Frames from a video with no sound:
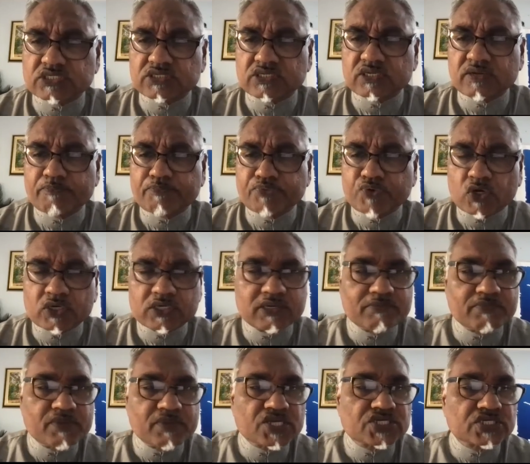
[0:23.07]
to the
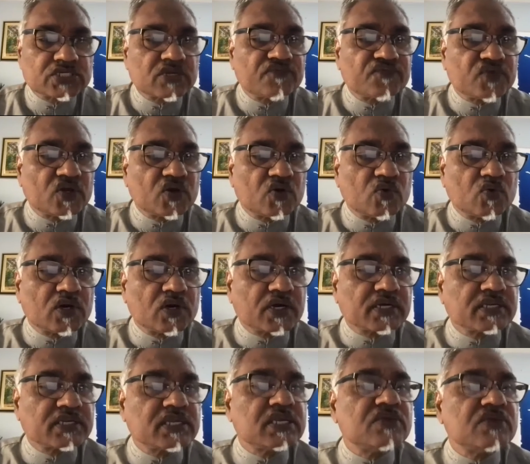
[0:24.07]
proclamation of your
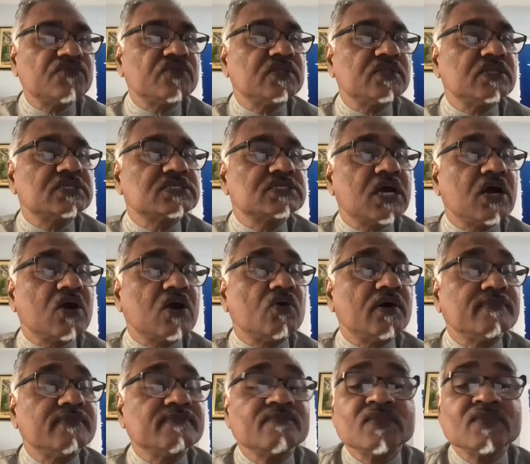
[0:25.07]
word, even this hour.